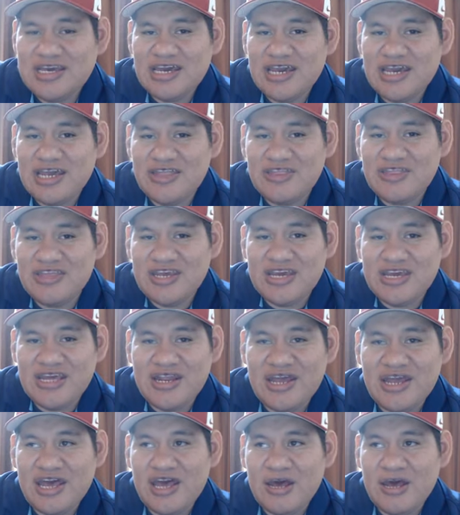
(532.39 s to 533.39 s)
And
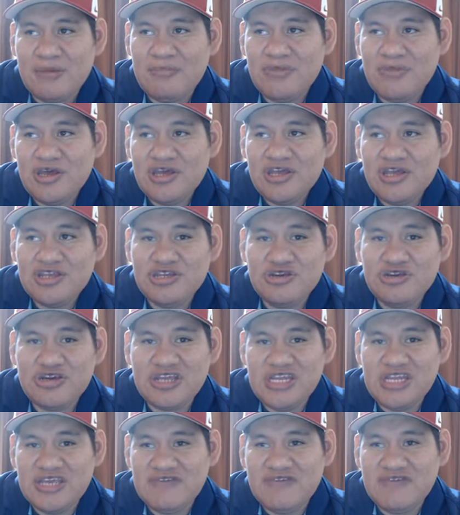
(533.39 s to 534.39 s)
then you
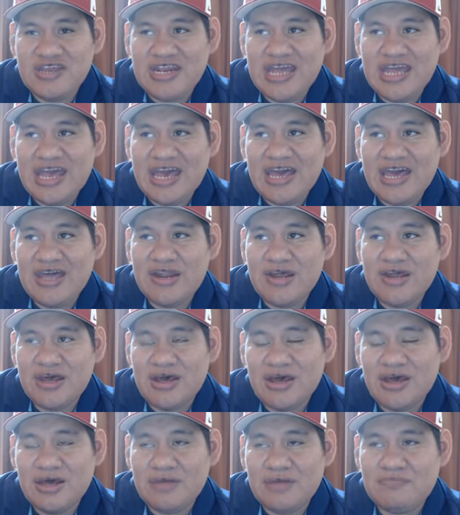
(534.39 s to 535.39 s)
can even
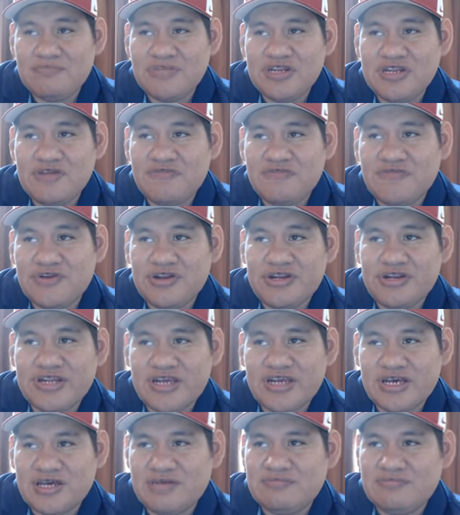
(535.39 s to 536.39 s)
add different,
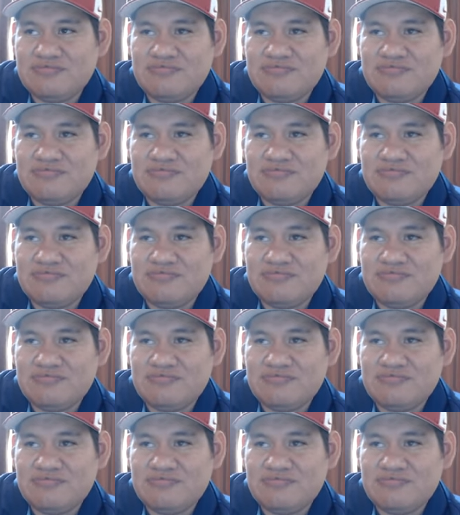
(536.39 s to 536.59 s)
I